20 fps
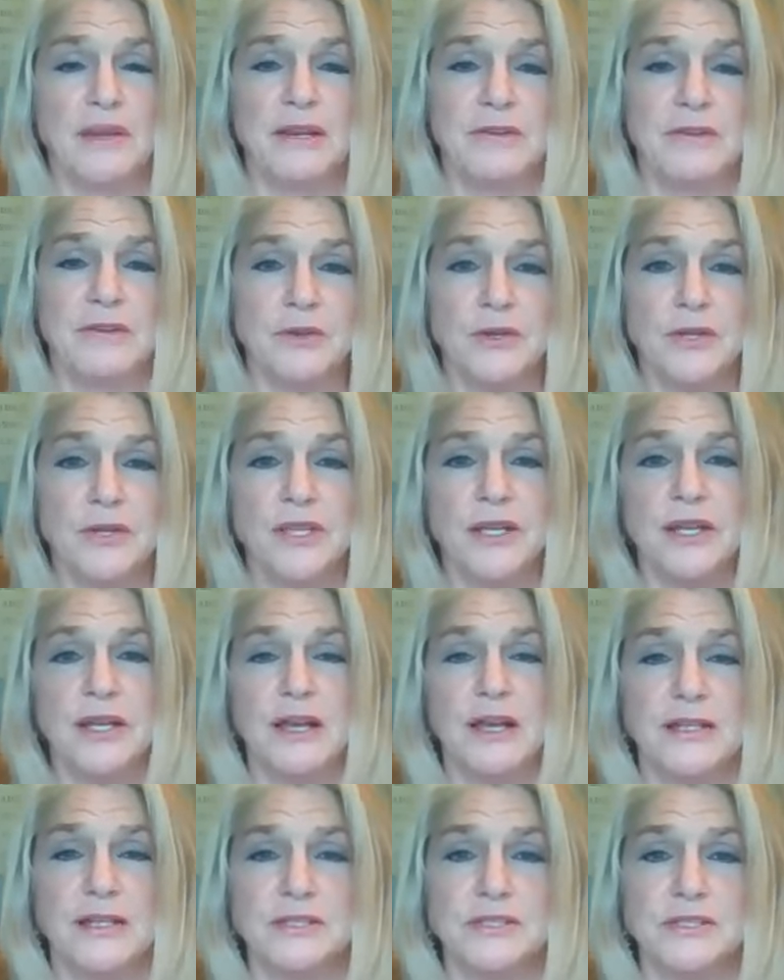And if you
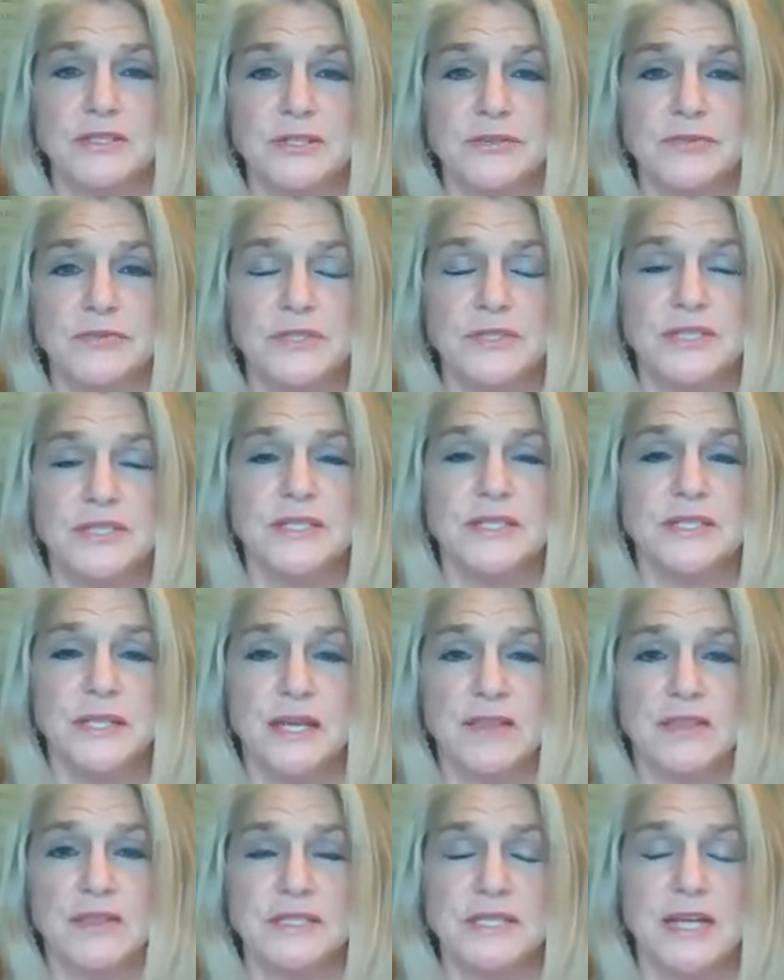click on services
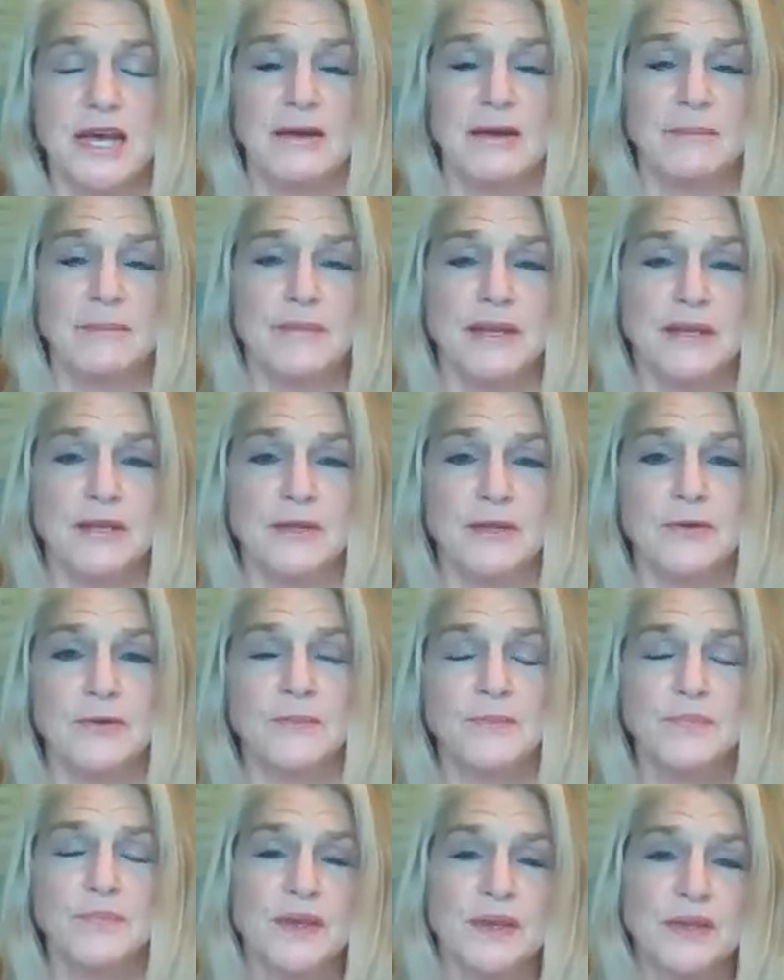on the top
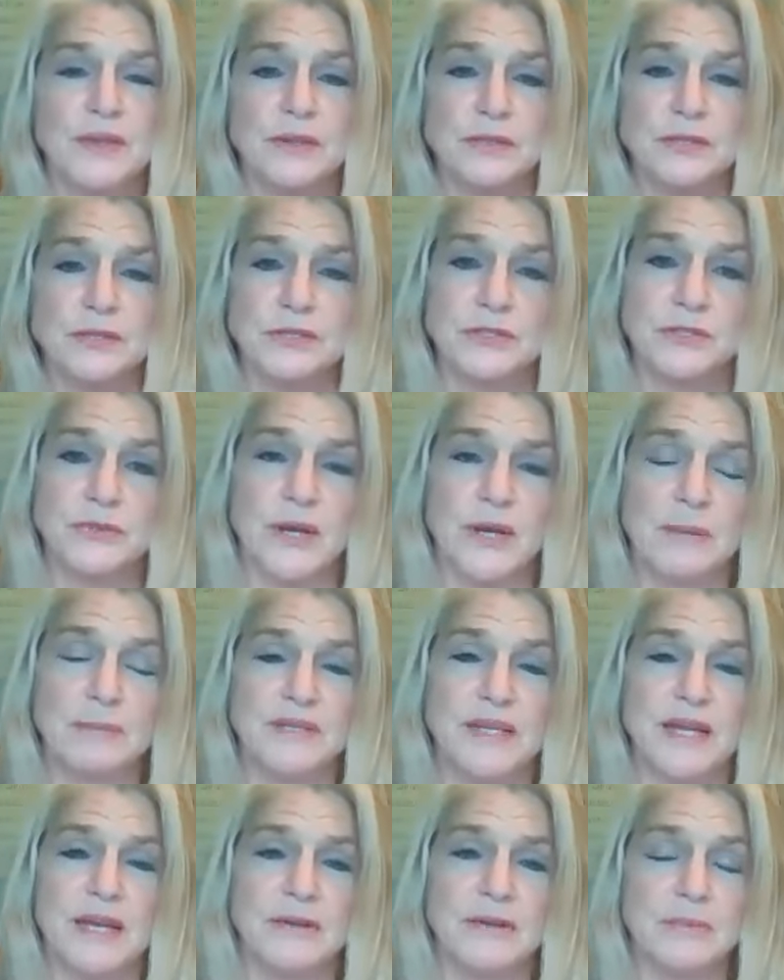menu, there's a
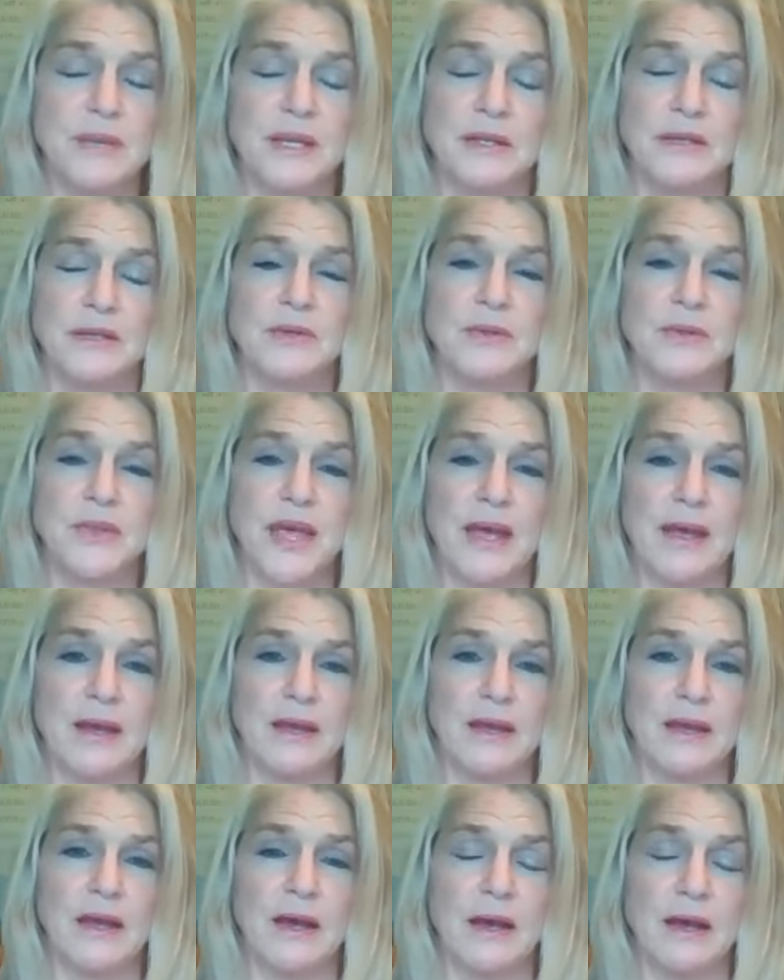drop-down menu
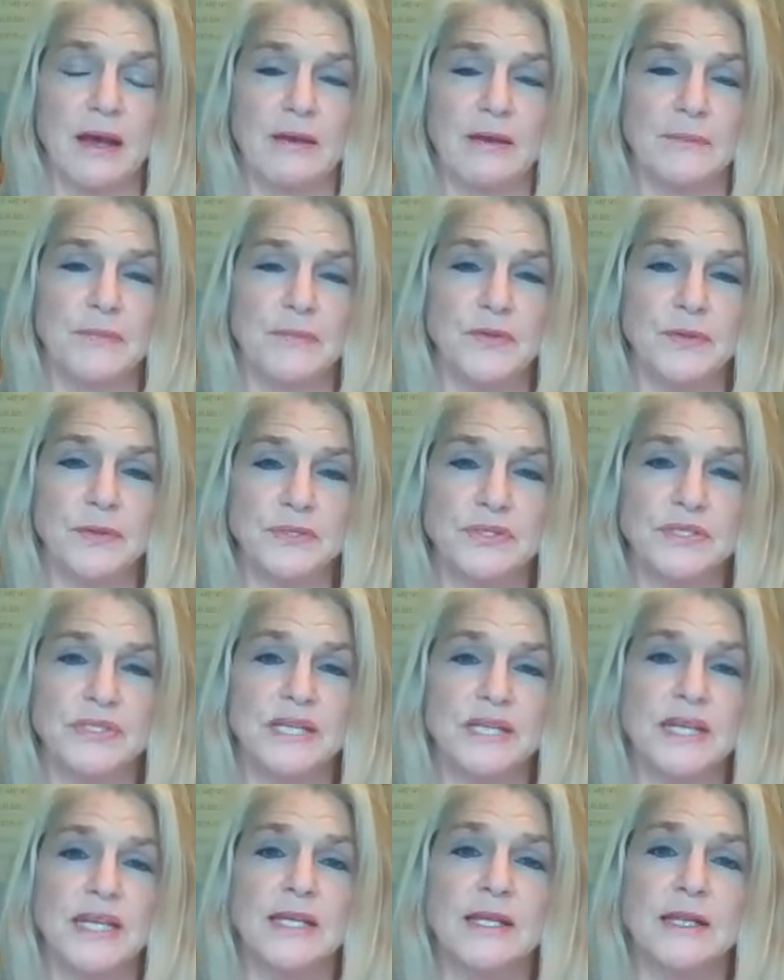that you'll
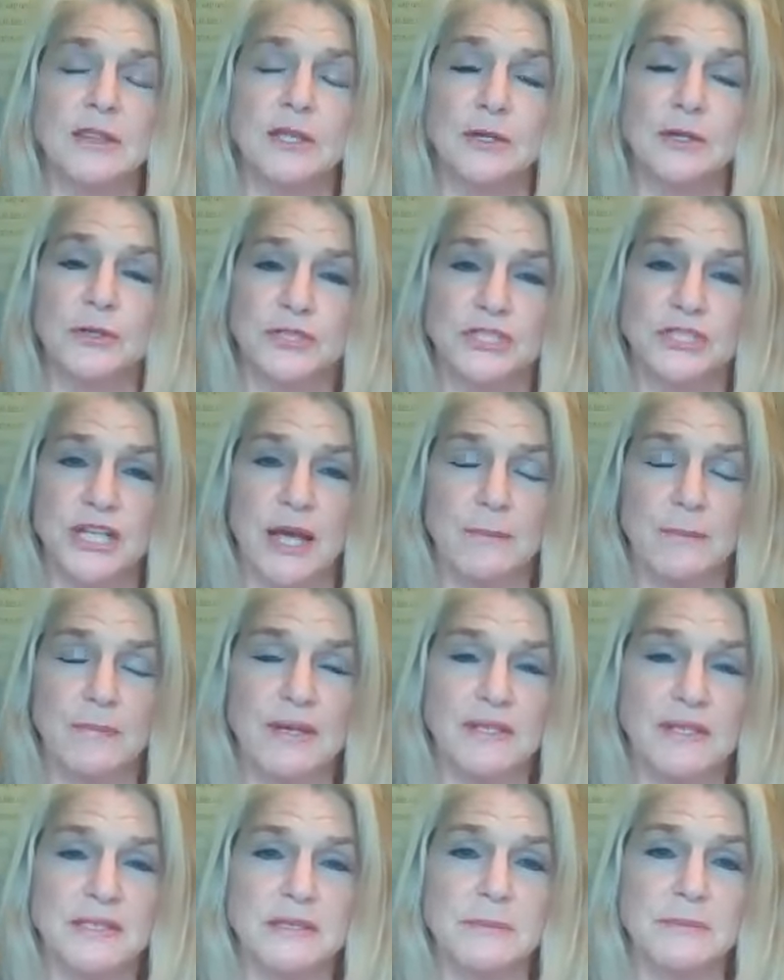see Learn
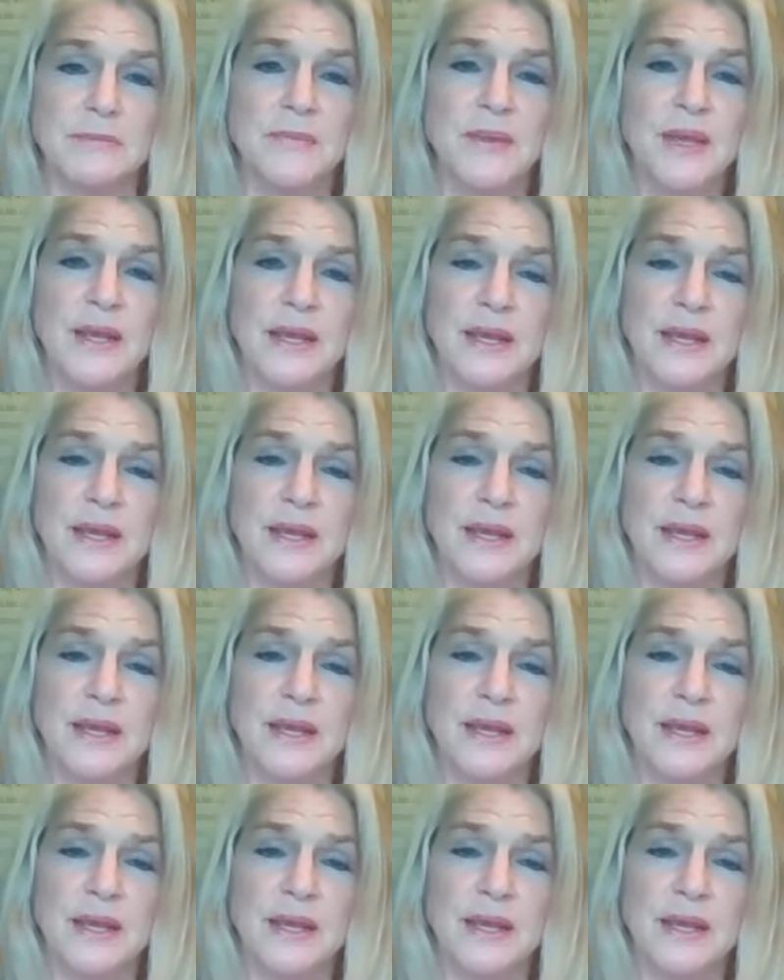Shamanism.